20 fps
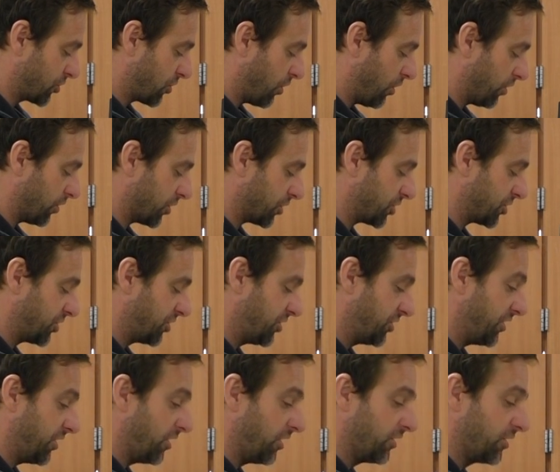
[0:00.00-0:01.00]
called a
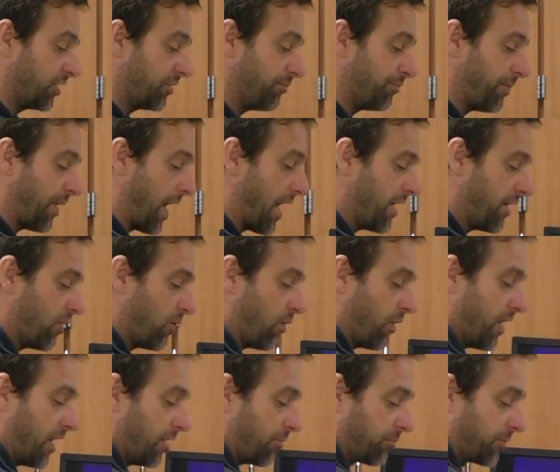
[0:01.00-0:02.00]
shielded
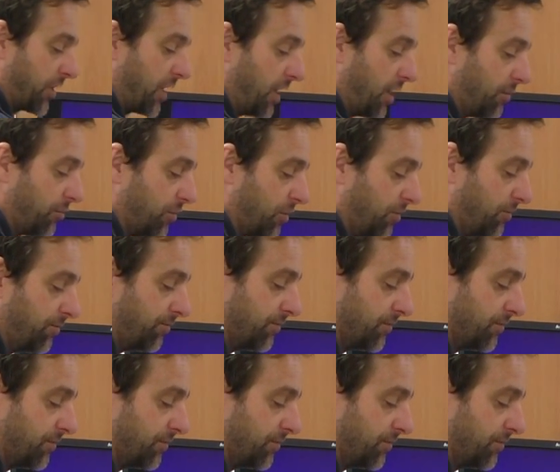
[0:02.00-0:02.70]
bioamp cable.